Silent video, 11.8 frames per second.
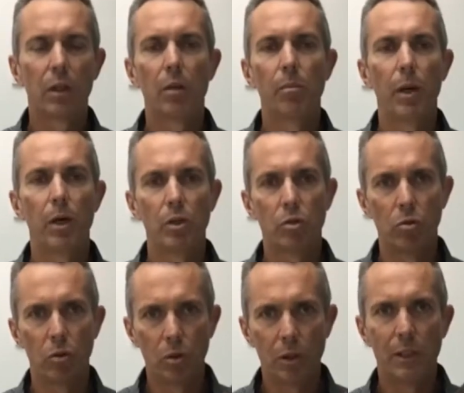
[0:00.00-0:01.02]
of components through
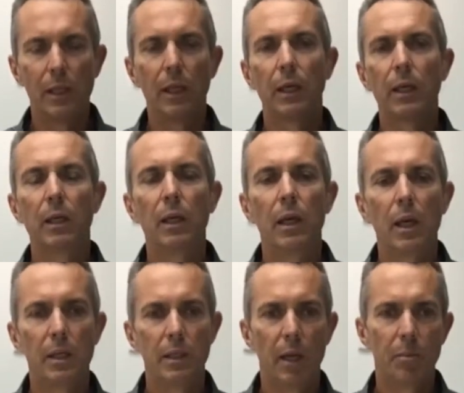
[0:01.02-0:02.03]
good sealing,
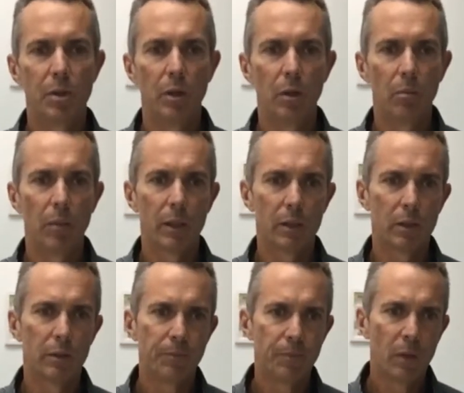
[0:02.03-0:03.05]
is an absolute must.
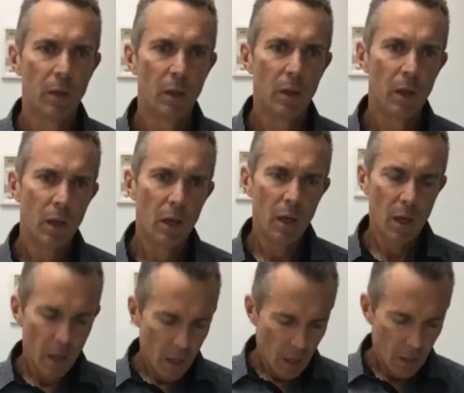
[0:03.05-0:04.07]

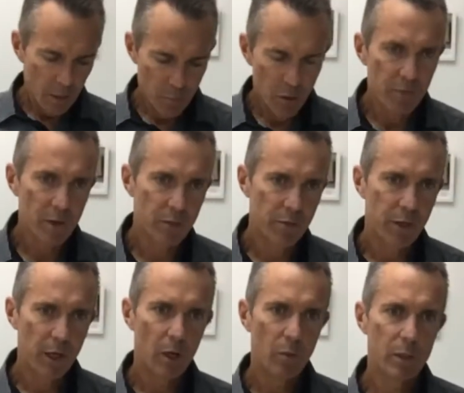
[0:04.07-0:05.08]
In the previous
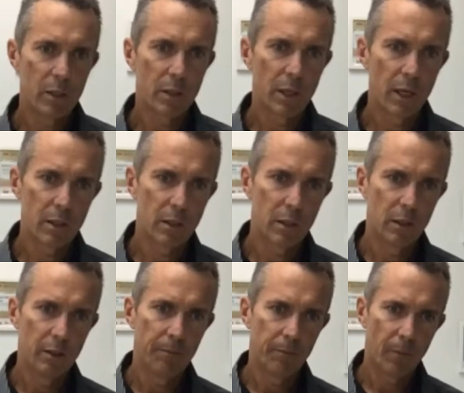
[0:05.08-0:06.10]
video we discussed
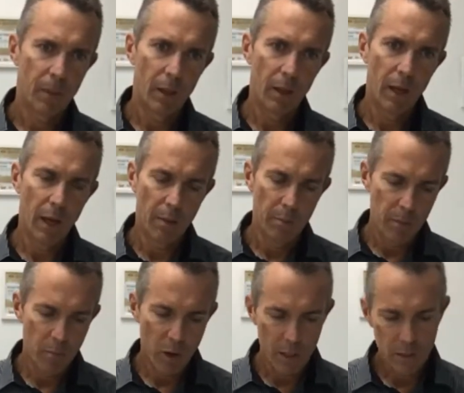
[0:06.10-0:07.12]

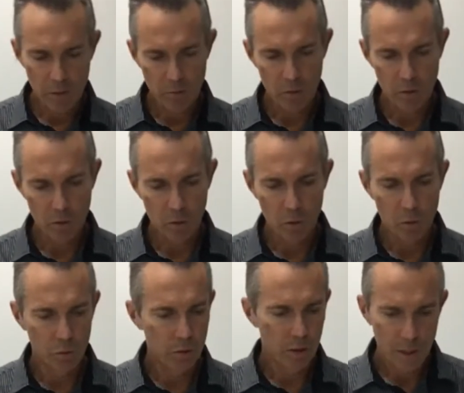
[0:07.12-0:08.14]
membranes are
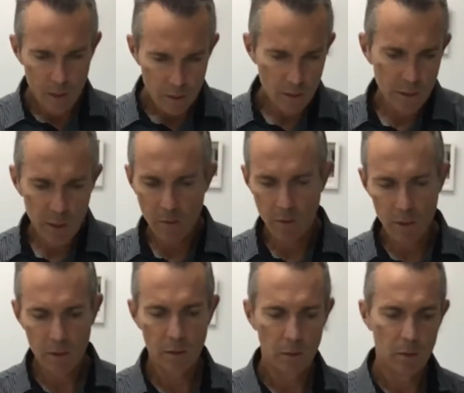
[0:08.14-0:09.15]
installed in
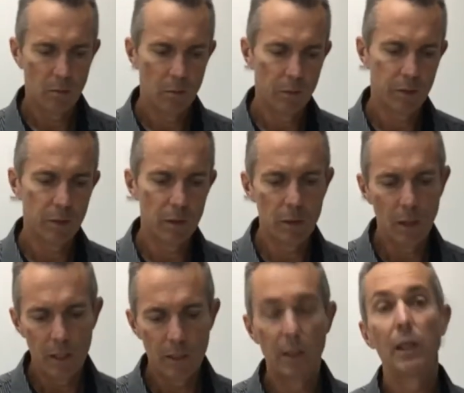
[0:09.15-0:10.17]
series with an
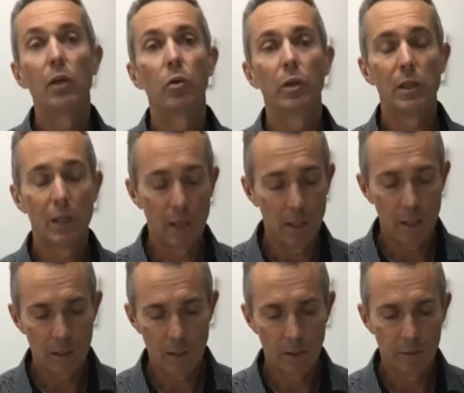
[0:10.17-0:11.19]
ATD or an
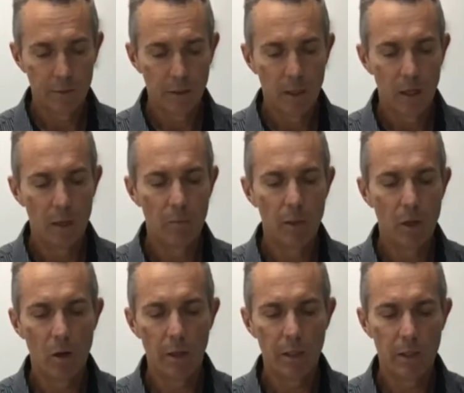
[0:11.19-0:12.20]
interconnector in
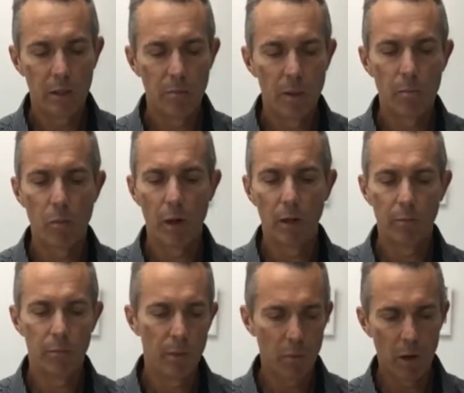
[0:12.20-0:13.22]
behind each membrane,
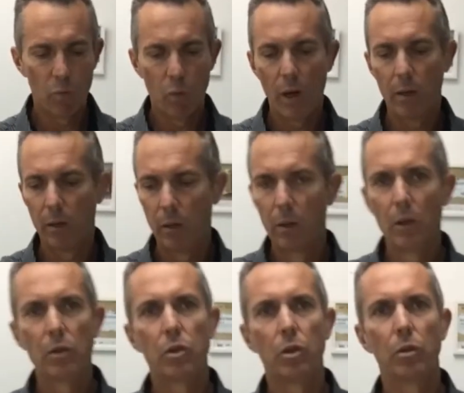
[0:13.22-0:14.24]
membrane 1,
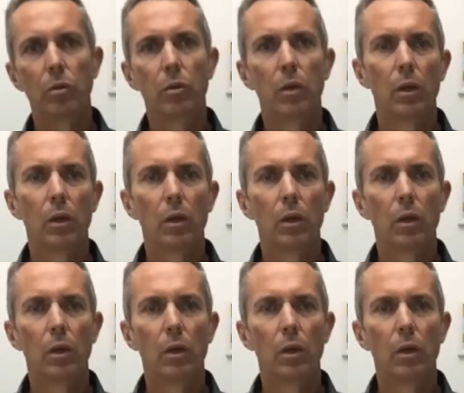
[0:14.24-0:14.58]
2,